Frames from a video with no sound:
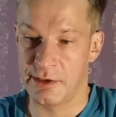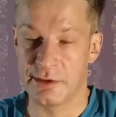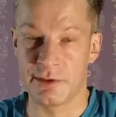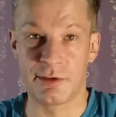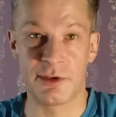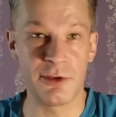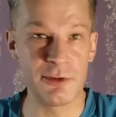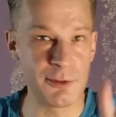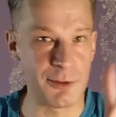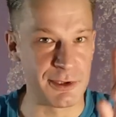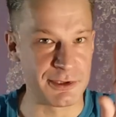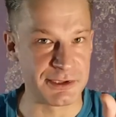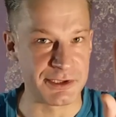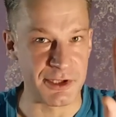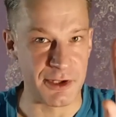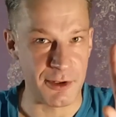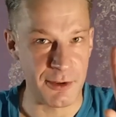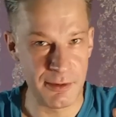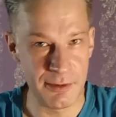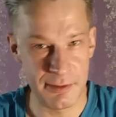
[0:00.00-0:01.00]
Don't worry
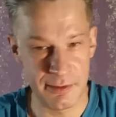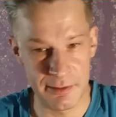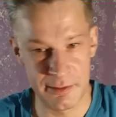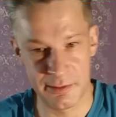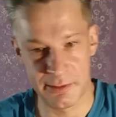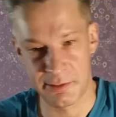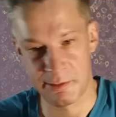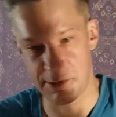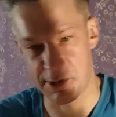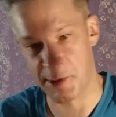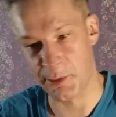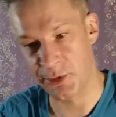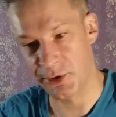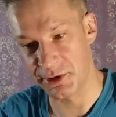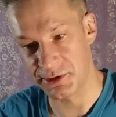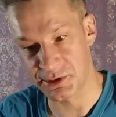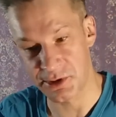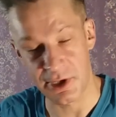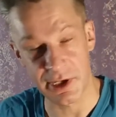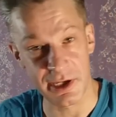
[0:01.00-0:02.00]
though, I'm
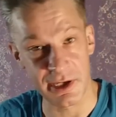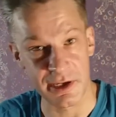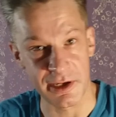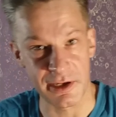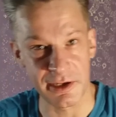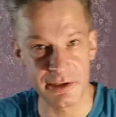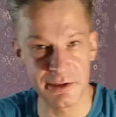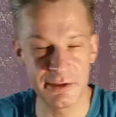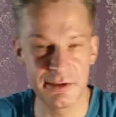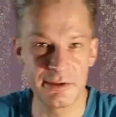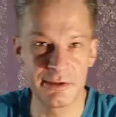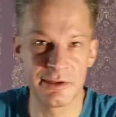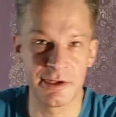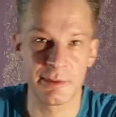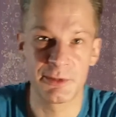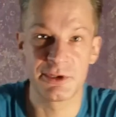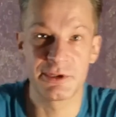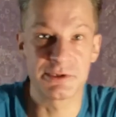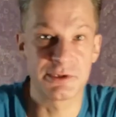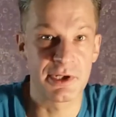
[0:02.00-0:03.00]
gonna try again. I'm
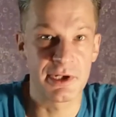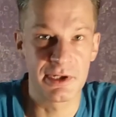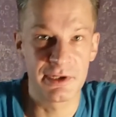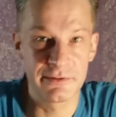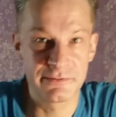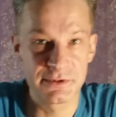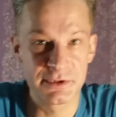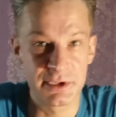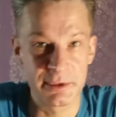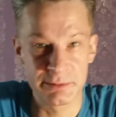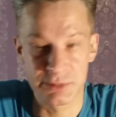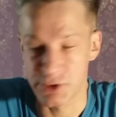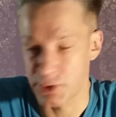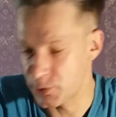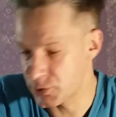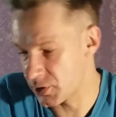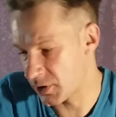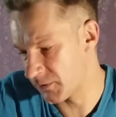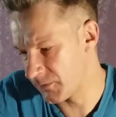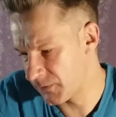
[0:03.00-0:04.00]
gonna try a different
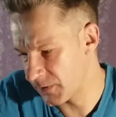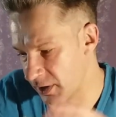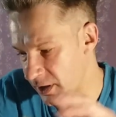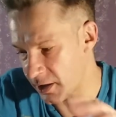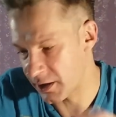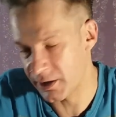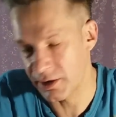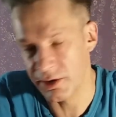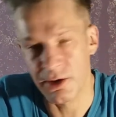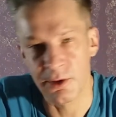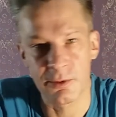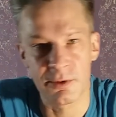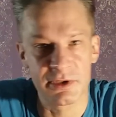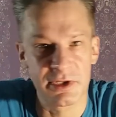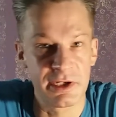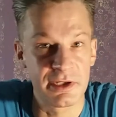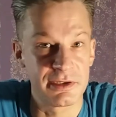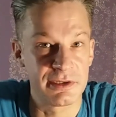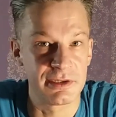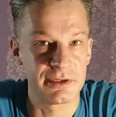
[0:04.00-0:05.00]
approach. I think I know what
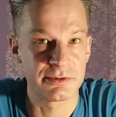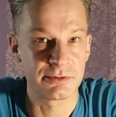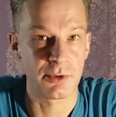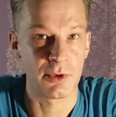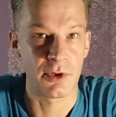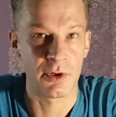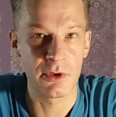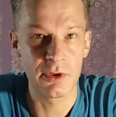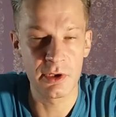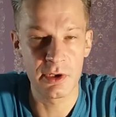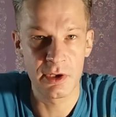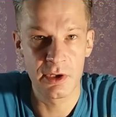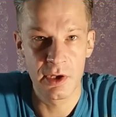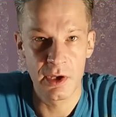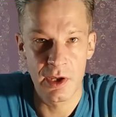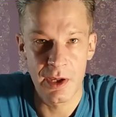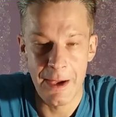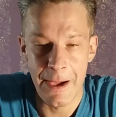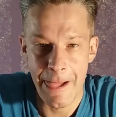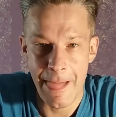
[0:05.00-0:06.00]
I did wrong.
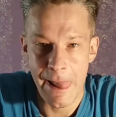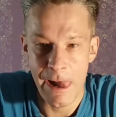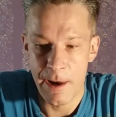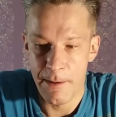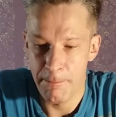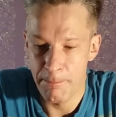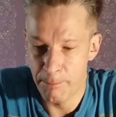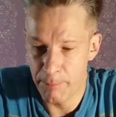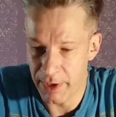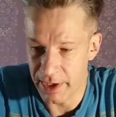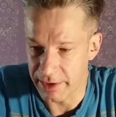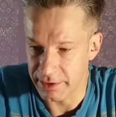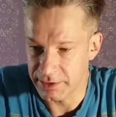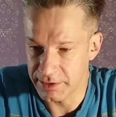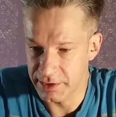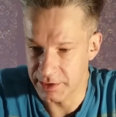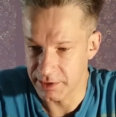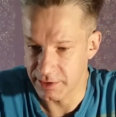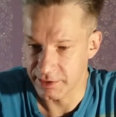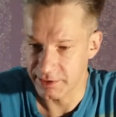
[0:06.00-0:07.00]
But
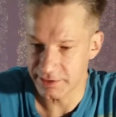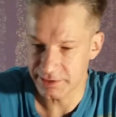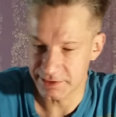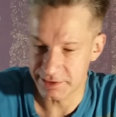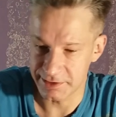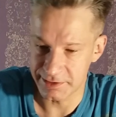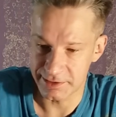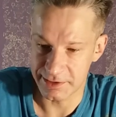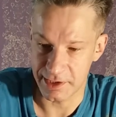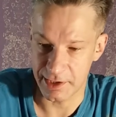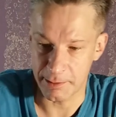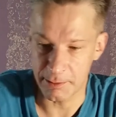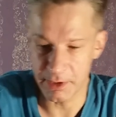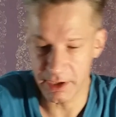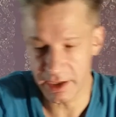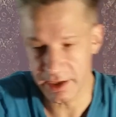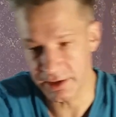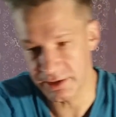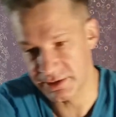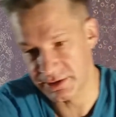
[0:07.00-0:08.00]
since I'm
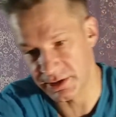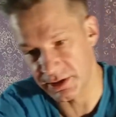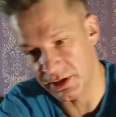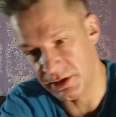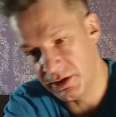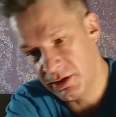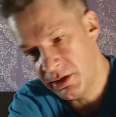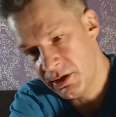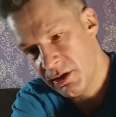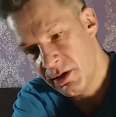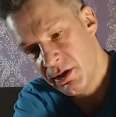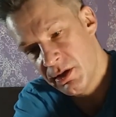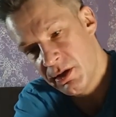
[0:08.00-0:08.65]
lazy,